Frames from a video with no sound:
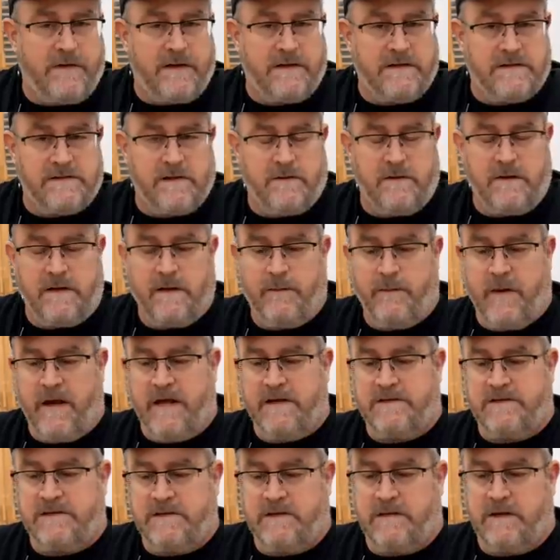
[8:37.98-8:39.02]
things I want to
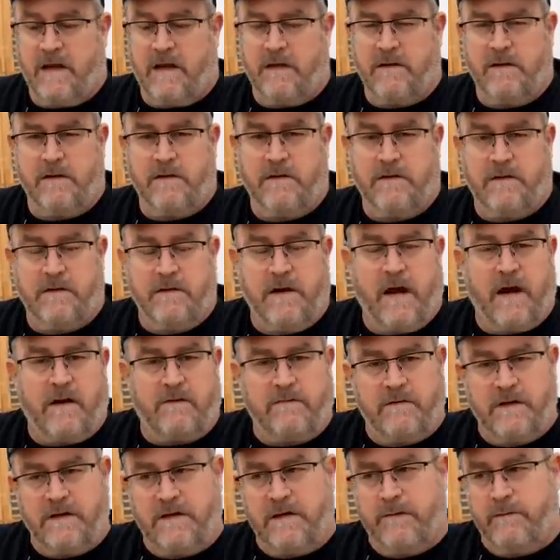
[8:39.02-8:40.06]
mention, although they're
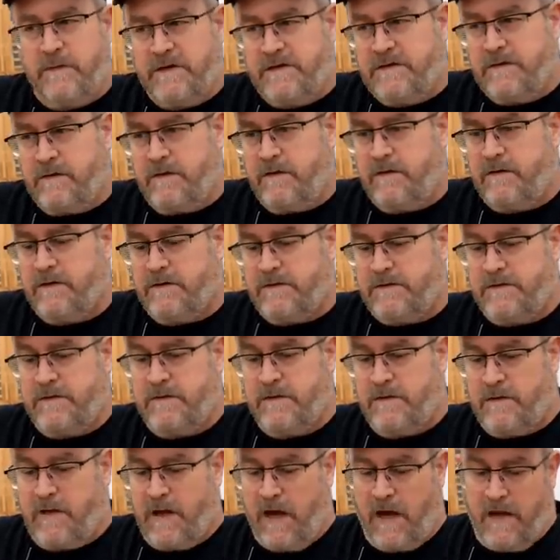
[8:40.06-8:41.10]
not really material to
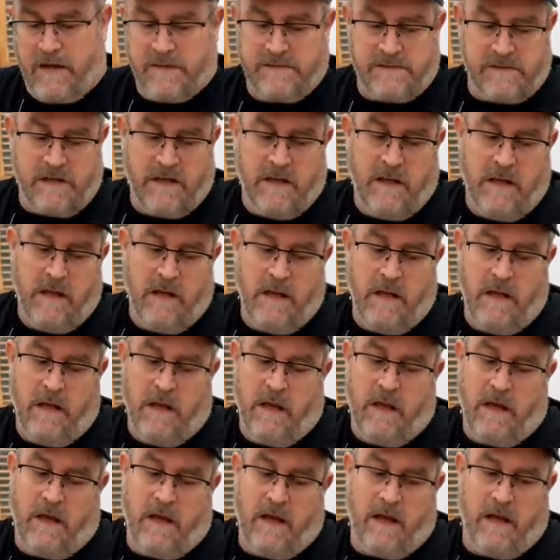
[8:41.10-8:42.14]
you guys.
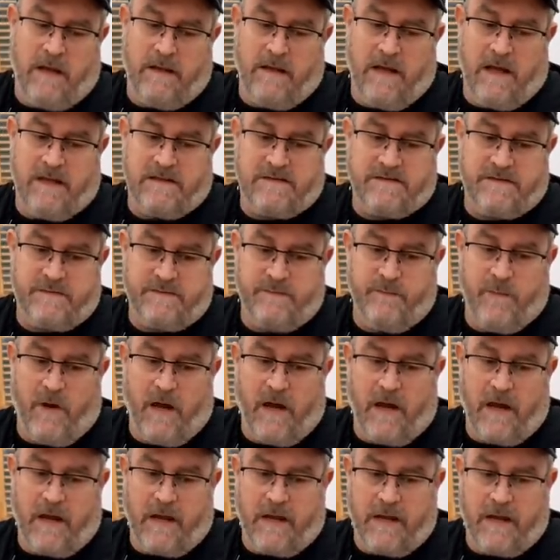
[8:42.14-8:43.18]
And that's
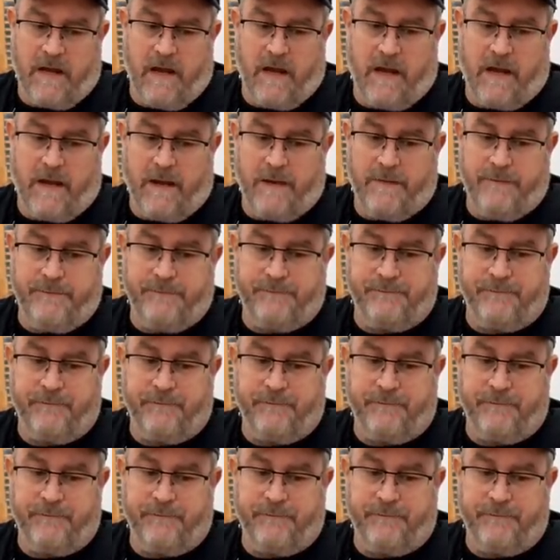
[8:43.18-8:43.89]
my